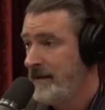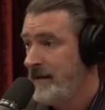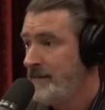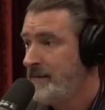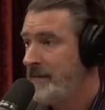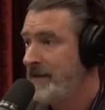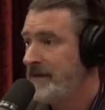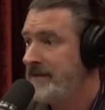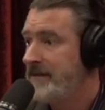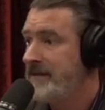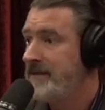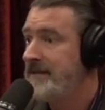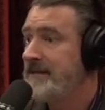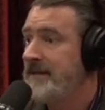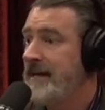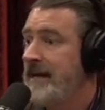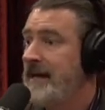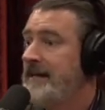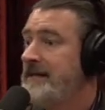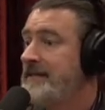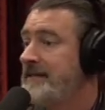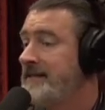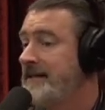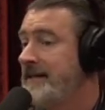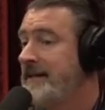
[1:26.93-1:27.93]
but
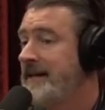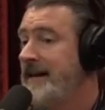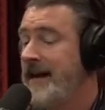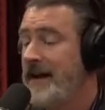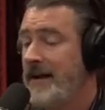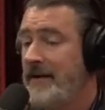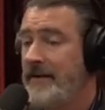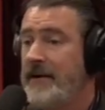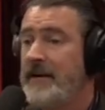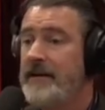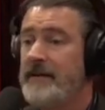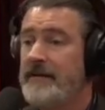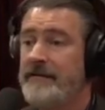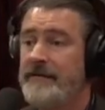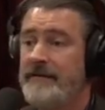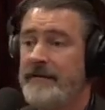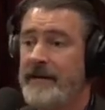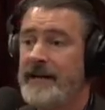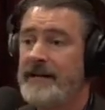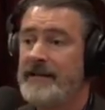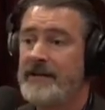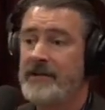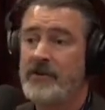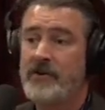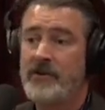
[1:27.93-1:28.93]
decides to carry the
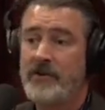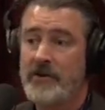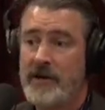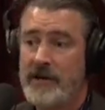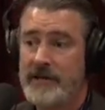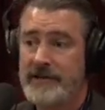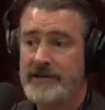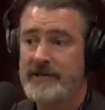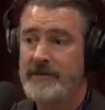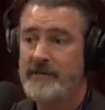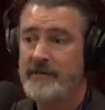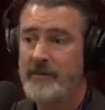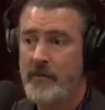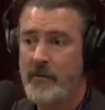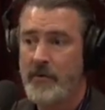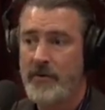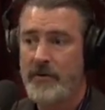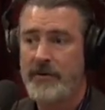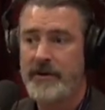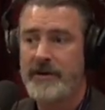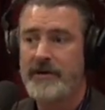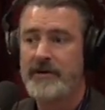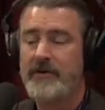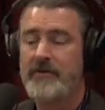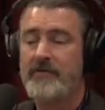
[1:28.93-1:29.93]
fight across the
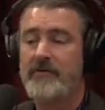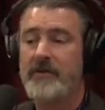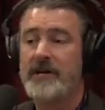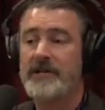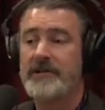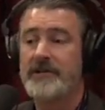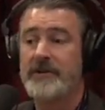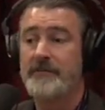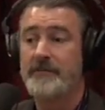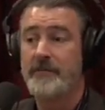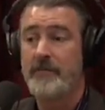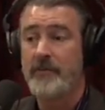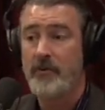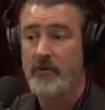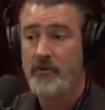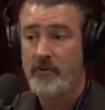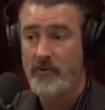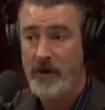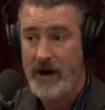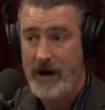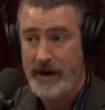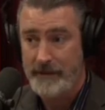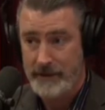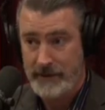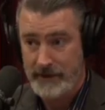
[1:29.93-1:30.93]
border into Russia
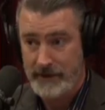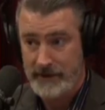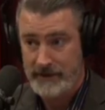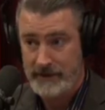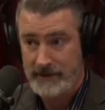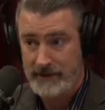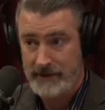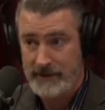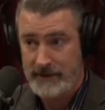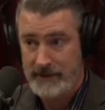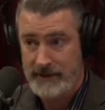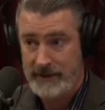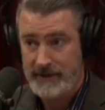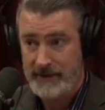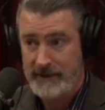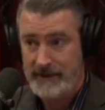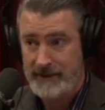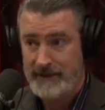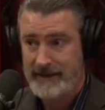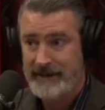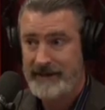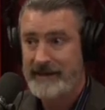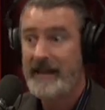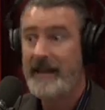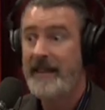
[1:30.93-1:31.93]
proper.
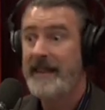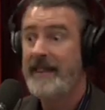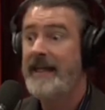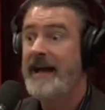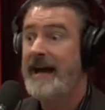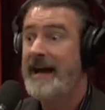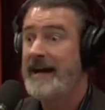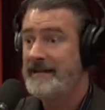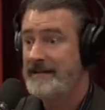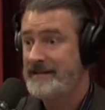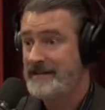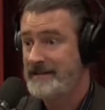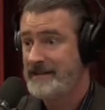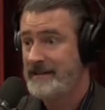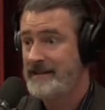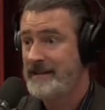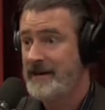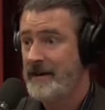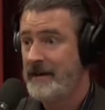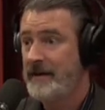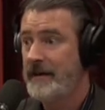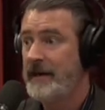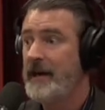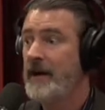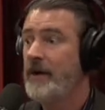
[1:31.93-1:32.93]
In that
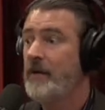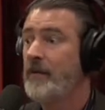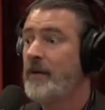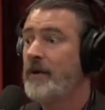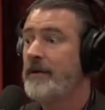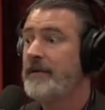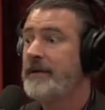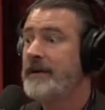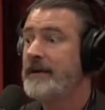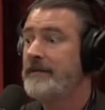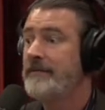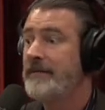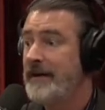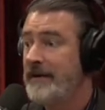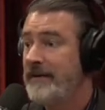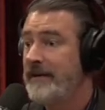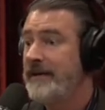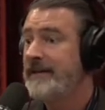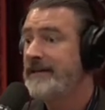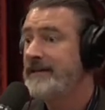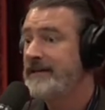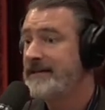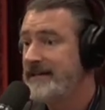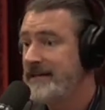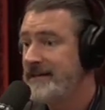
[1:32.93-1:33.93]
scenario, where the
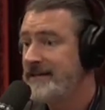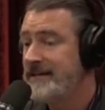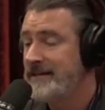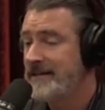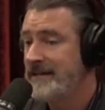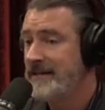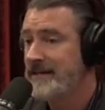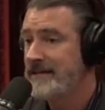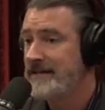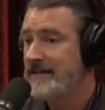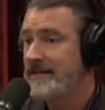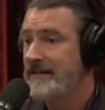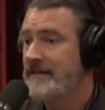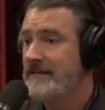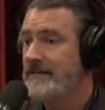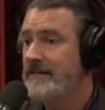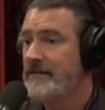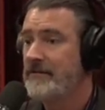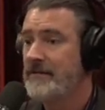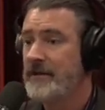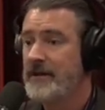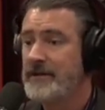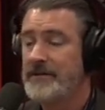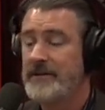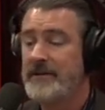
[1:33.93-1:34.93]
very existence of
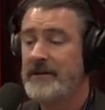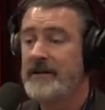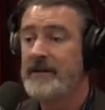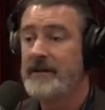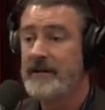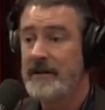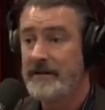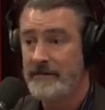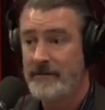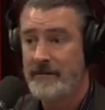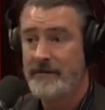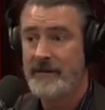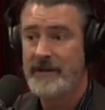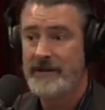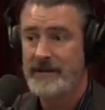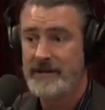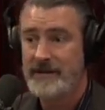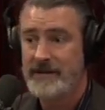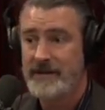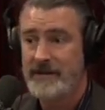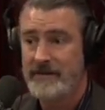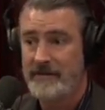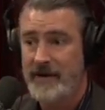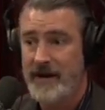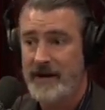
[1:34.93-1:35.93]
the Russian government
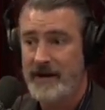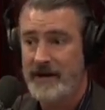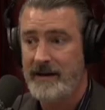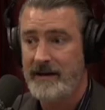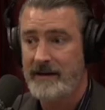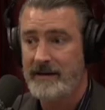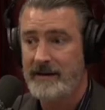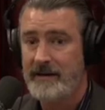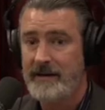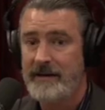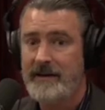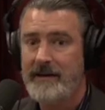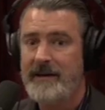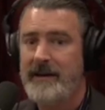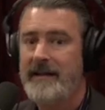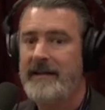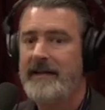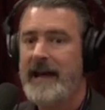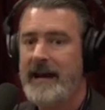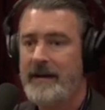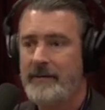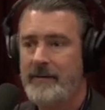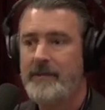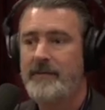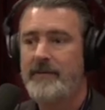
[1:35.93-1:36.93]
is threatened,
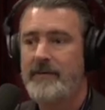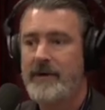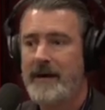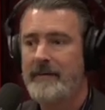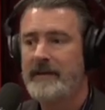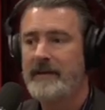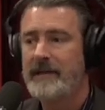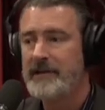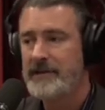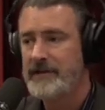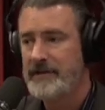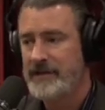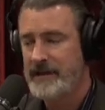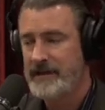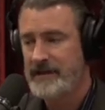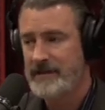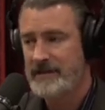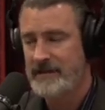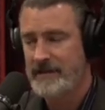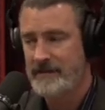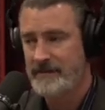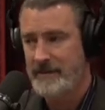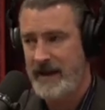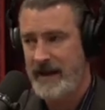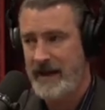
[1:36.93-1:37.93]
that would probably
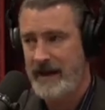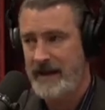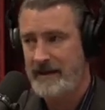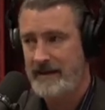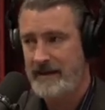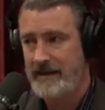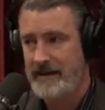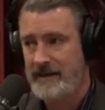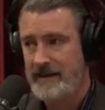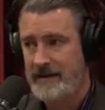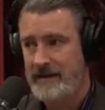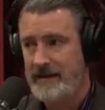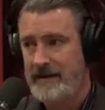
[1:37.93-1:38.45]
change the math.